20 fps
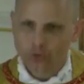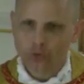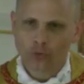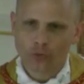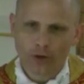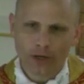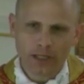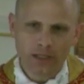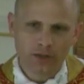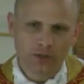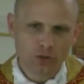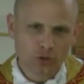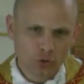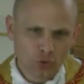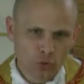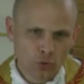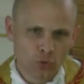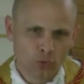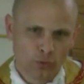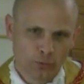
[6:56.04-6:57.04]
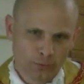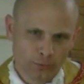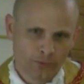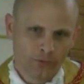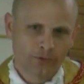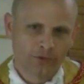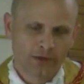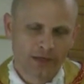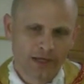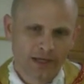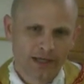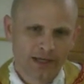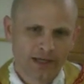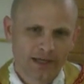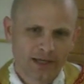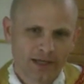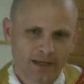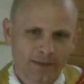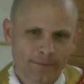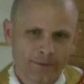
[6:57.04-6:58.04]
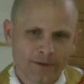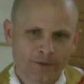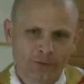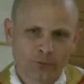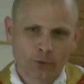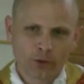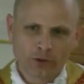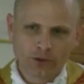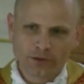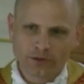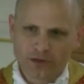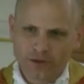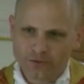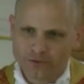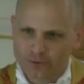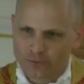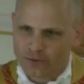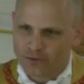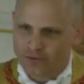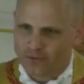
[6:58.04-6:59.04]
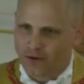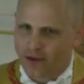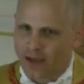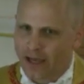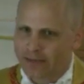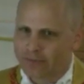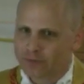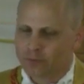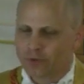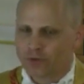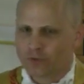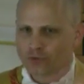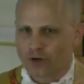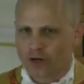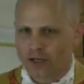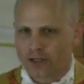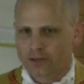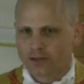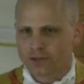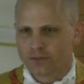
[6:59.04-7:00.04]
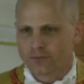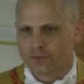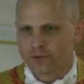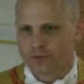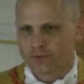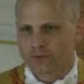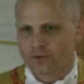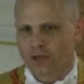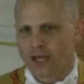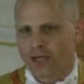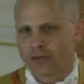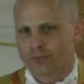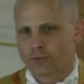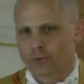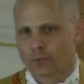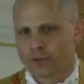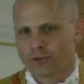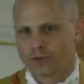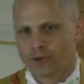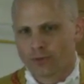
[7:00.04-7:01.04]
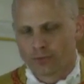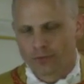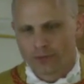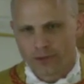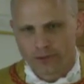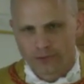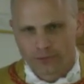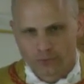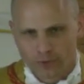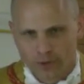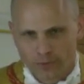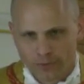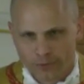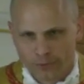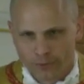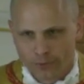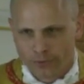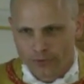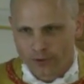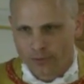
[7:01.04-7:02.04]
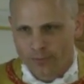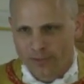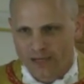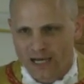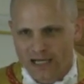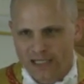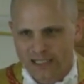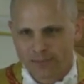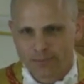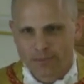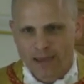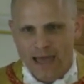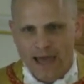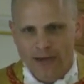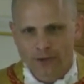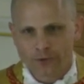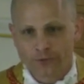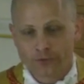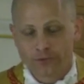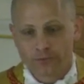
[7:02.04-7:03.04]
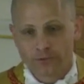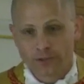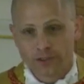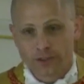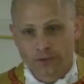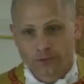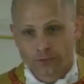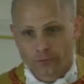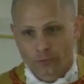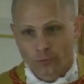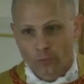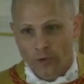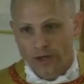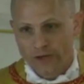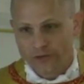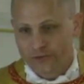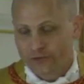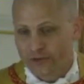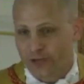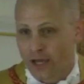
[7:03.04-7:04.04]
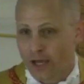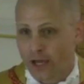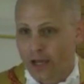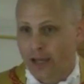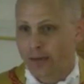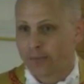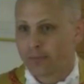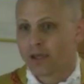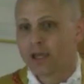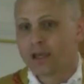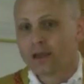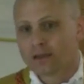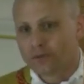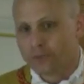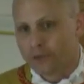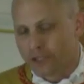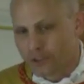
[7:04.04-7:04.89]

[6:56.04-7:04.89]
And that's great news. Because one of the things that we find when we try to live this life where we don't think that what we do with our body matters, that we can just waste time,